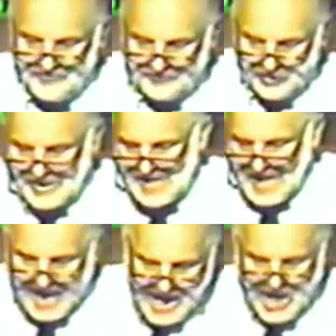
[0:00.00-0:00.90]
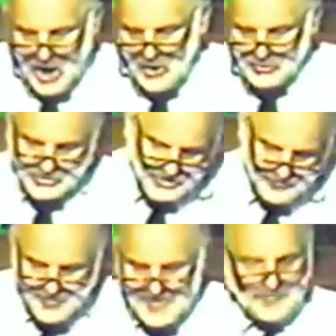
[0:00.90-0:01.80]
fully housed
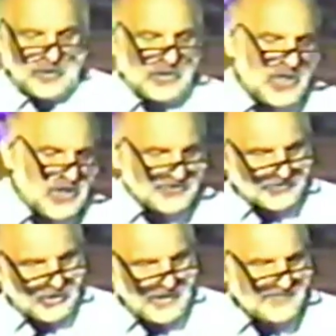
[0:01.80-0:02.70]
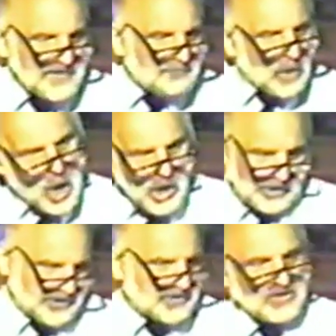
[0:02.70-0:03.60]
people to go live in the
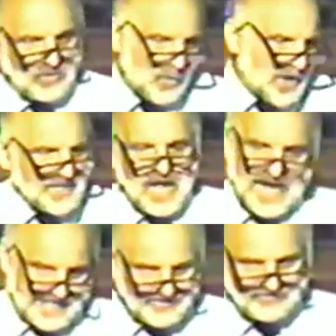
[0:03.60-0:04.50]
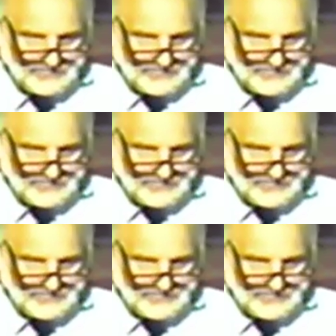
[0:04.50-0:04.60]
park one night,